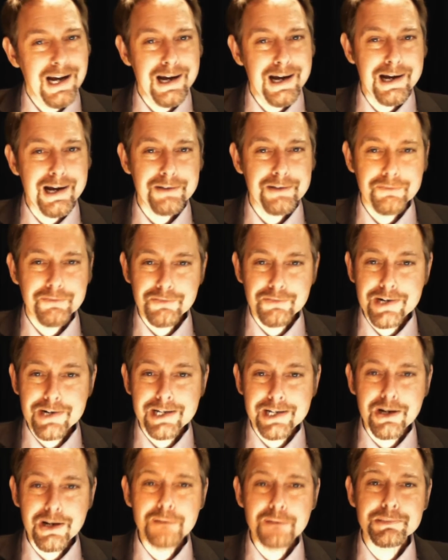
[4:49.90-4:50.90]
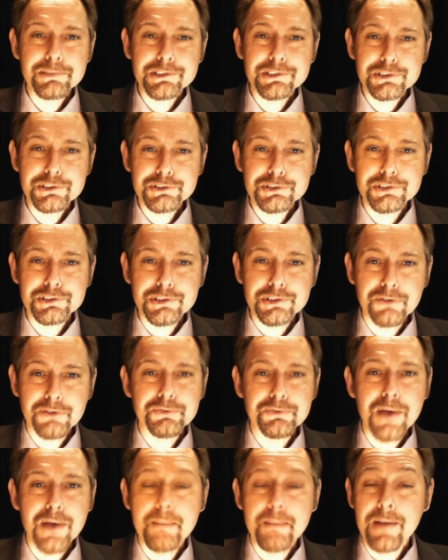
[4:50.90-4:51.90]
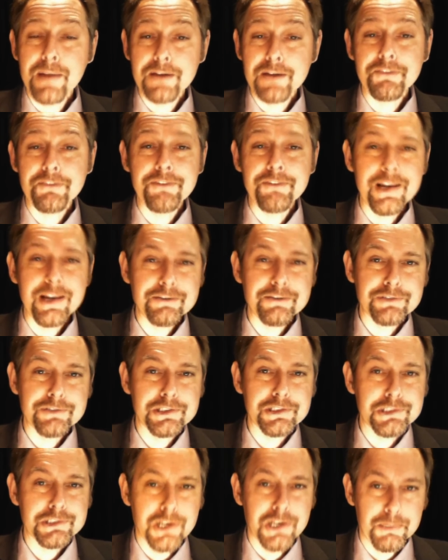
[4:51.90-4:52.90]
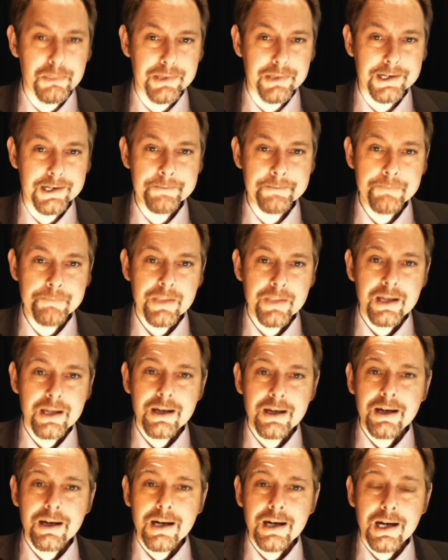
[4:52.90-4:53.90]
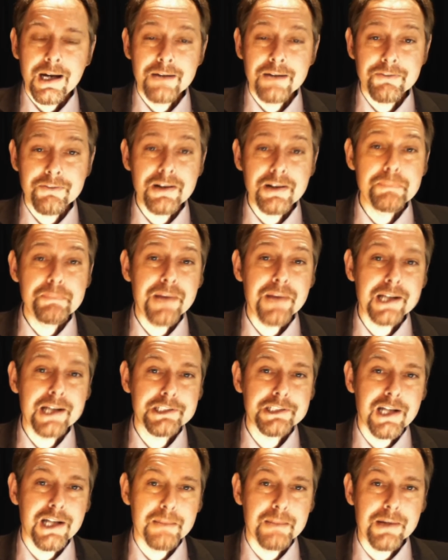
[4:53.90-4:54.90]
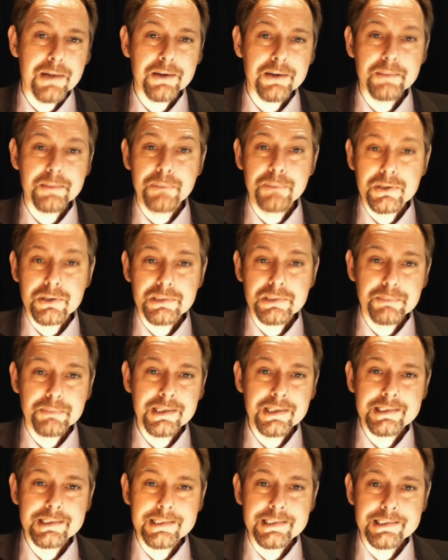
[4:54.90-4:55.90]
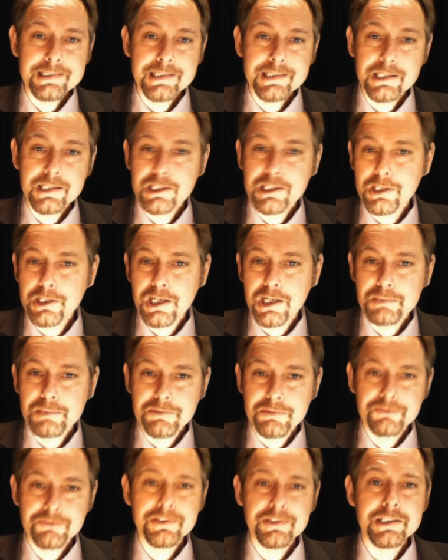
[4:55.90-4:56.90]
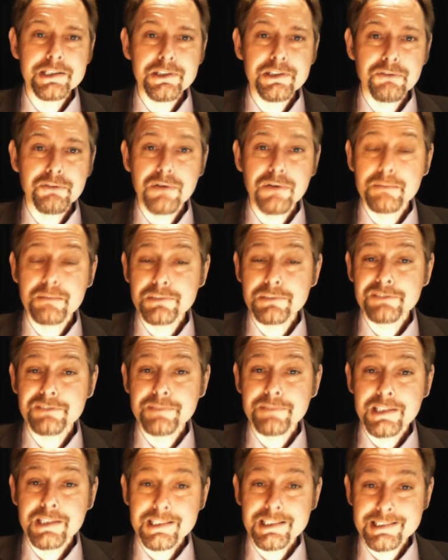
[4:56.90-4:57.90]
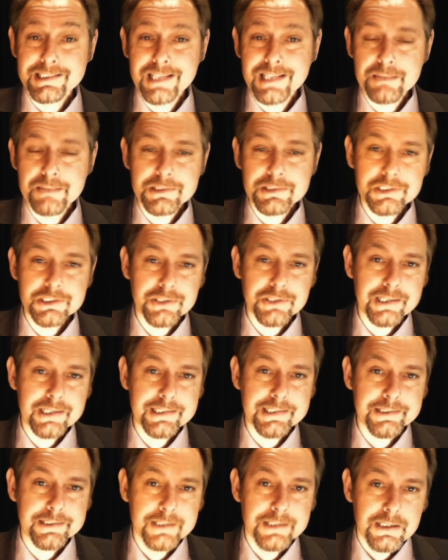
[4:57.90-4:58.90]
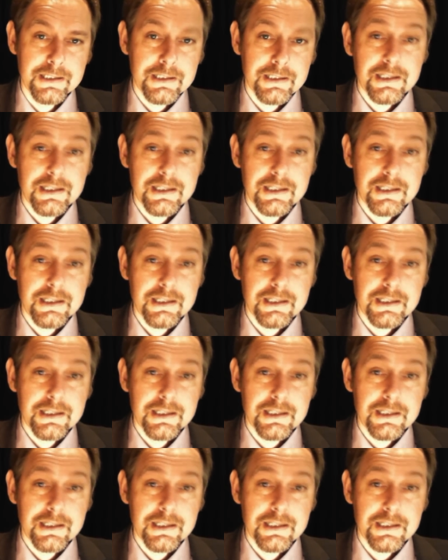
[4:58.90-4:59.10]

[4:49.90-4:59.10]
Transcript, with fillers: Ah, free and open source software, my favourite topic. I'm very passionate about the possibilities that the global free software movement has demonstrated.